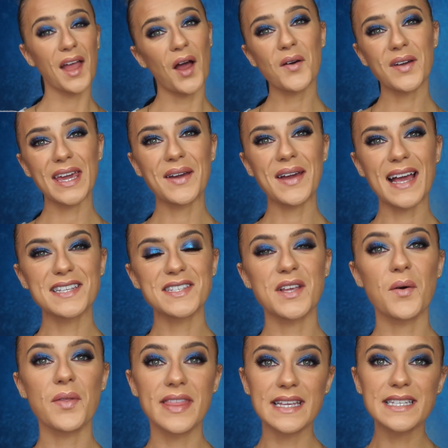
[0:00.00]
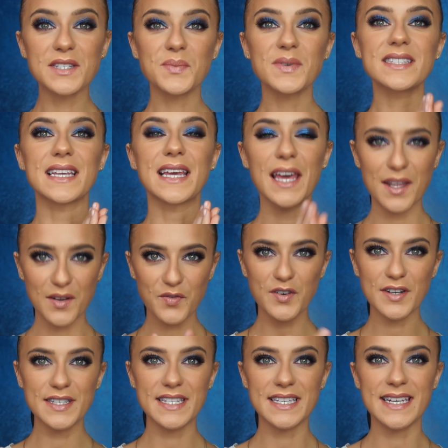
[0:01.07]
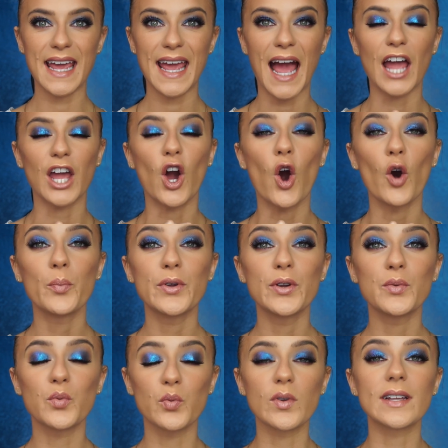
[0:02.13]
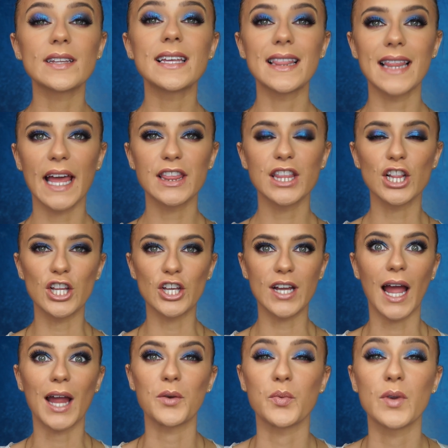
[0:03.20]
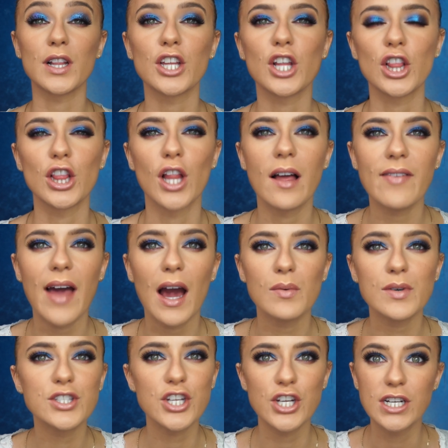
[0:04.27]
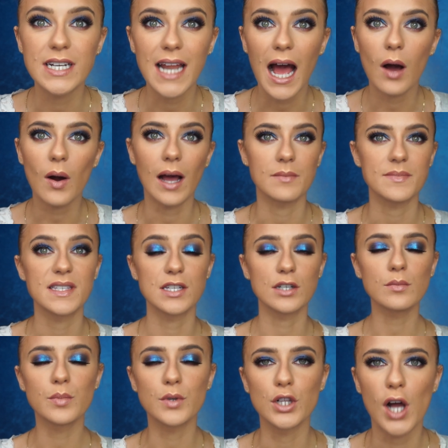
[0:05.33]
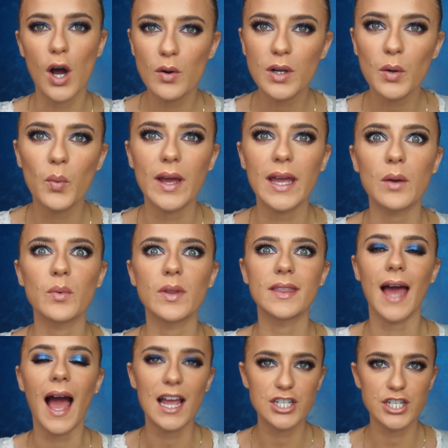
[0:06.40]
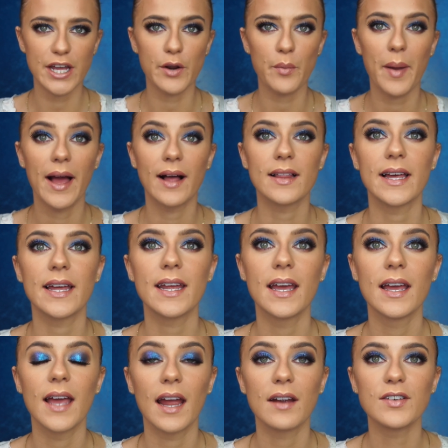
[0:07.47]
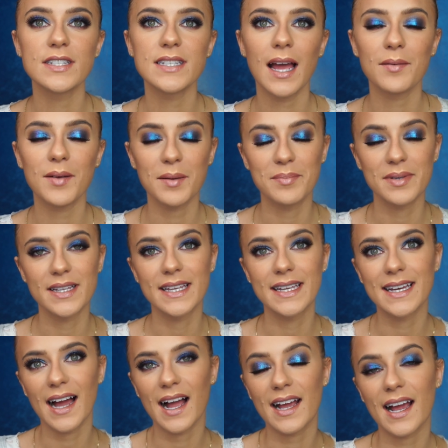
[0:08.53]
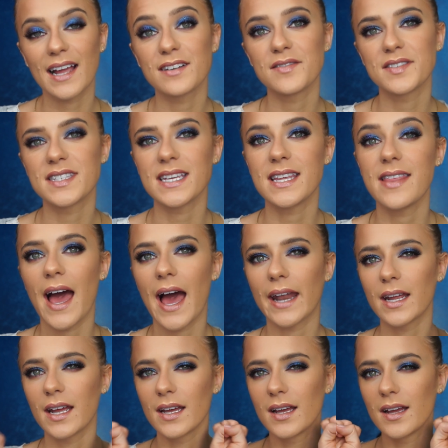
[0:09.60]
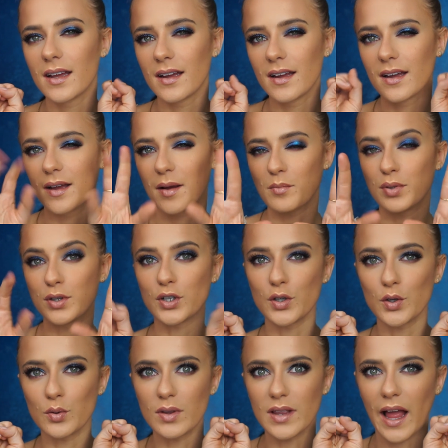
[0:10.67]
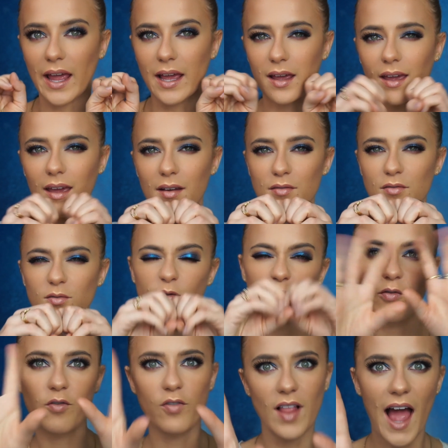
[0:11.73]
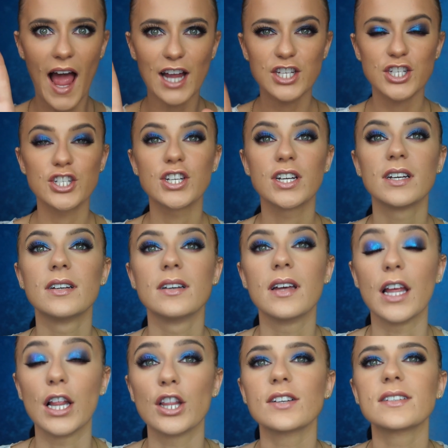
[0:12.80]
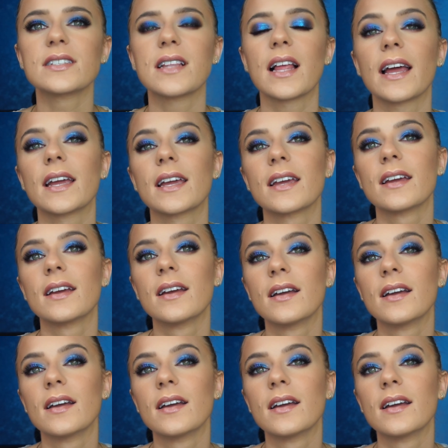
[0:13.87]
Okay guys, so this was it for today. I hope you really liked the look. I really love how it turned out. I'm still blown away with the eyeshadow palette. Every time I blink, I kind of see that blue like flash. It looks like